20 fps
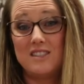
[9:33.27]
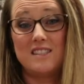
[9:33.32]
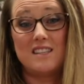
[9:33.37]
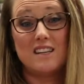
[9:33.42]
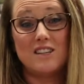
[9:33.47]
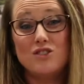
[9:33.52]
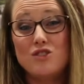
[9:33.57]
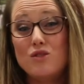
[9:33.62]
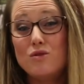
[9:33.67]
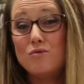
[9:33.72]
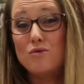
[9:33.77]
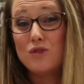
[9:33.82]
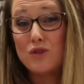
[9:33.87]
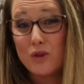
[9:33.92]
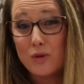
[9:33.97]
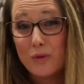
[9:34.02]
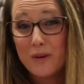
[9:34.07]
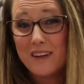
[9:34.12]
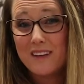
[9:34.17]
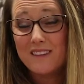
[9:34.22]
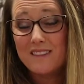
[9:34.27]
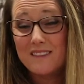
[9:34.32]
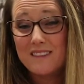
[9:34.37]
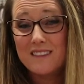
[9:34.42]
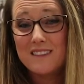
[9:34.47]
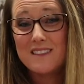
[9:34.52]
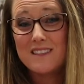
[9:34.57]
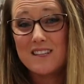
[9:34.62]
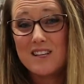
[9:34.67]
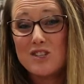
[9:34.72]
Did you do it?
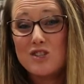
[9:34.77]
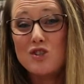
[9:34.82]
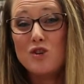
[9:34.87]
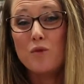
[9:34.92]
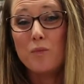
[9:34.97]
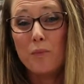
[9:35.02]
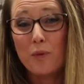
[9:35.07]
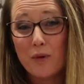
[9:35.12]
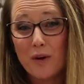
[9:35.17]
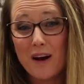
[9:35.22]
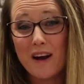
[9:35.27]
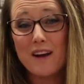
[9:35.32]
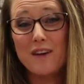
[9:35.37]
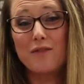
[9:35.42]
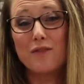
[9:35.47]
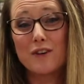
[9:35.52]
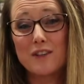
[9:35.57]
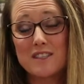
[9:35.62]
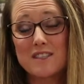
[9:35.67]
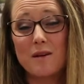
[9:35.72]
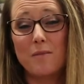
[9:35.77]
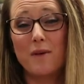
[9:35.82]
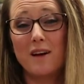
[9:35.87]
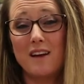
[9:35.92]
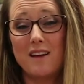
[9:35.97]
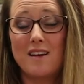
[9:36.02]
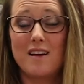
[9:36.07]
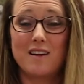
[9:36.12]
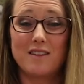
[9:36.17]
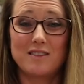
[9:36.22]
Did you pray for
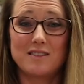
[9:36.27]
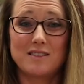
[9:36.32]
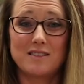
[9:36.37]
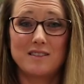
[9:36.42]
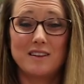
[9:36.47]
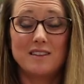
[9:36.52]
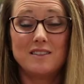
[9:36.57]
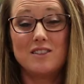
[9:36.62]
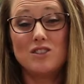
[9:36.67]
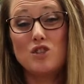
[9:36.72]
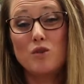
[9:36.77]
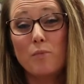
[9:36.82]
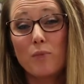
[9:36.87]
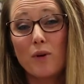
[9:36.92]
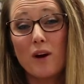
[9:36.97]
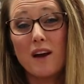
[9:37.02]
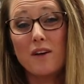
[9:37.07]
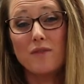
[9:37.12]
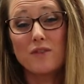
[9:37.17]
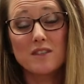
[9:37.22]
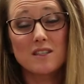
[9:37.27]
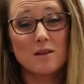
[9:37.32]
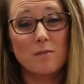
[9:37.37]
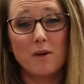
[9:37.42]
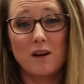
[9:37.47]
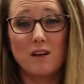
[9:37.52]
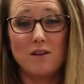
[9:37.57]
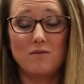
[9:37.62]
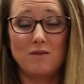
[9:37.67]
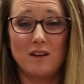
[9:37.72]
somebody else? Did you pray for
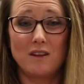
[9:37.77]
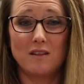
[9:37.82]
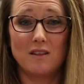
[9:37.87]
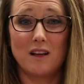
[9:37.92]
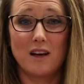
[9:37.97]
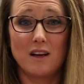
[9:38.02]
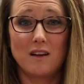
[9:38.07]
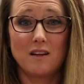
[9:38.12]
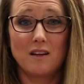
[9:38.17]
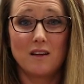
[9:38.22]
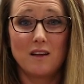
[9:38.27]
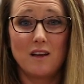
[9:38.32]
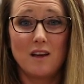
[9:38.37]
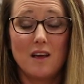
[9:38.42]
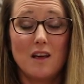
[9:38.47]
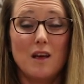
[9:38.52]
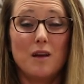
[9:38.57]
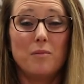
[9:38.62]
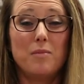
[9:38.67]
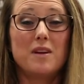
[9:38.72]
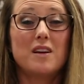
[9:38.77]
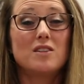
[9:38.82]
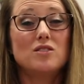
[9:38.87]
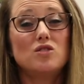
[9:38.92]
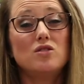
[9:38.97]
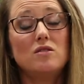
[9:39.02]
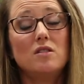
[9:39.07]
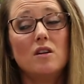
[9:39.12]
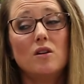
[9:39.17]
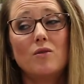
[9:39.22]
somebody you didn't like?
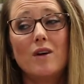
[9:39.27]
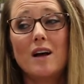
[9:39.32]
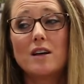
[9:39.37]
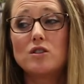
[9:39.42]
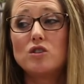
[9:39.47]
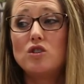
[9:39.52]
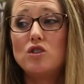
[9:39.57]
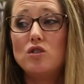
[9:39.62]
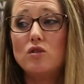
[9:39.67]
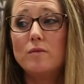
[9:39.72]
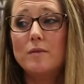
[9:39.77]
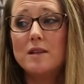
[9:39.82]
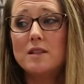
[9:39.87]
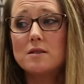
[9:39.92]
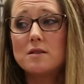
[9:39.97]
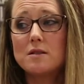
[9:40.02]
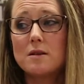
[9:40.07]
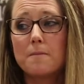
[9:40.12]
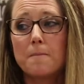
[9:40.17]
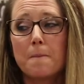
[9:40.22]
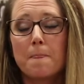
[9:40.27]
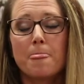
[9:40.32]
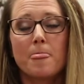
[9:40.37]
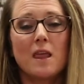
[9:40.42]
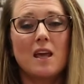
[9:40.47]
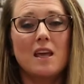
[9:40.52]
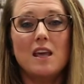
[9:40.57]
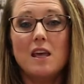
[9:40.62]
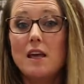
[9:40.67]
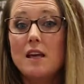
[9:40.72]
Because, you know, as humans,
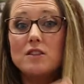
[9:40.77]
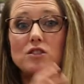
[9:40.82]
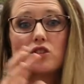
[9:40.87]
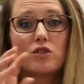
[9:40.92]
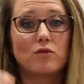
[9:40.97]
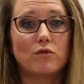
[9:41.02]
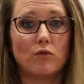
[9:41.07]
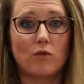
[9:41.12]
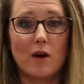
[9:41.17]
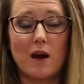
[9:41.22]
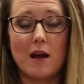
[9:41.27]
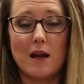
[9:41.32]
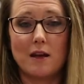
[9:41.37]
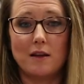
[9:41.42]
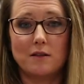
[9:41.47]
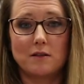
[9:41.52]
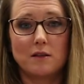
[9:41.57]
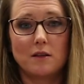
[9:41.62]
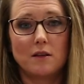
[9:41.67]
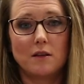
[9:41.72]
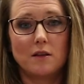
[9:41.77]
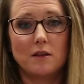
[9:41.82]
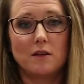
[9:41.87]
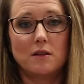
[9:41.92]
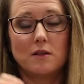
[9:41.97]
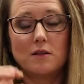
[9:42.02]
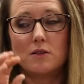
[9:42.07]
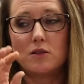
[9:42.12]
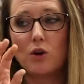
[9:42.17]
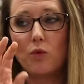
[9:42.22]
it's great
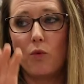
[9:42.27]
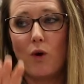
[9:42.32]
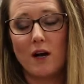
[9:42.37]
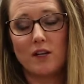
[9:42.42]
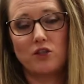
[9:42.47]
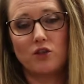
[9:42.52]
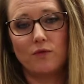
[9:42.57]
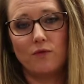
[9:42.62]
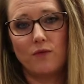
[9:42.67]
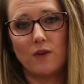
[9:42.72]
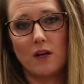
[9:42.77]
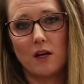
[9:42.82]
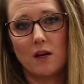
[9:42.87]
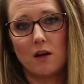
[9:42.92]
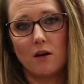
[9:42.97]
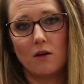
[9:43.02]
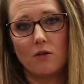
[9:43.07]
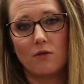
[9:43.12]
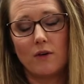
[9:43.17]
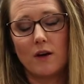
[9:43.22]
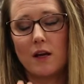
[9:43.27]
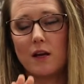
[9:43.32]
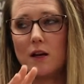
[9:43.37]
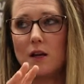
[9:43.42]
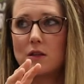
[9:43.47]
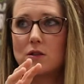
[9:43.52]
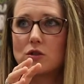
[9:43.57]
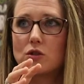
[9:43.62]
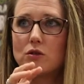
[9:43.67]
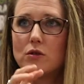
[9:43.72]
to watch a video and
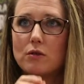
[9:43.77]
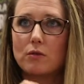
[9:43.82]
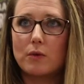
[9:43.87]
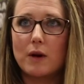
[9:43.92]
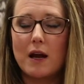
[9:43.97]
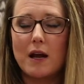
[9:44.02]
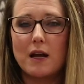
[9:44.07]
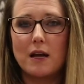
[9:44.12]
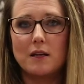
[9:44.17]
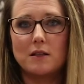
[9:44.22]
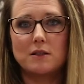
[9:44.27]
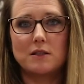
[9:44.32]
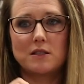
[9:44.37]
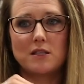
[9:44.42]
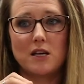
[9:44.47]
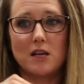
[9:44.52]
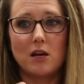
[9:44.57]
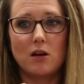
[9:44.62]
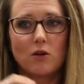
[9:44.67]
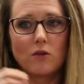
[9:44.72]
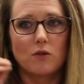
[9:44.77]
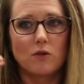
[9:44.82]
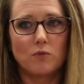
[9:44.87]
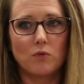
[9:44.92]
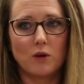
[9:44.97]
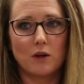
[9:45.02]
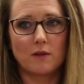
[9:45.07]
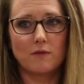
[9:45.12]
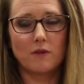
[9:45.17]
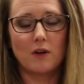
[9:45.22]
it's great to hear the
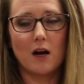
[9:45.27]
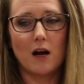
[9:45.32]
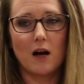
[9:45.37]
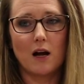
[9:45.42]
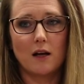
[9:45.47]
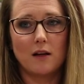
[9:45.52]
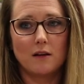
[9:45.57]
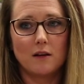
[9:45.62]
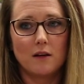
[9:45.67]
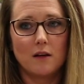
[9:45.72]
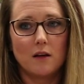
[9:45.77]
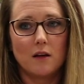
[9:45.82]
Word of God.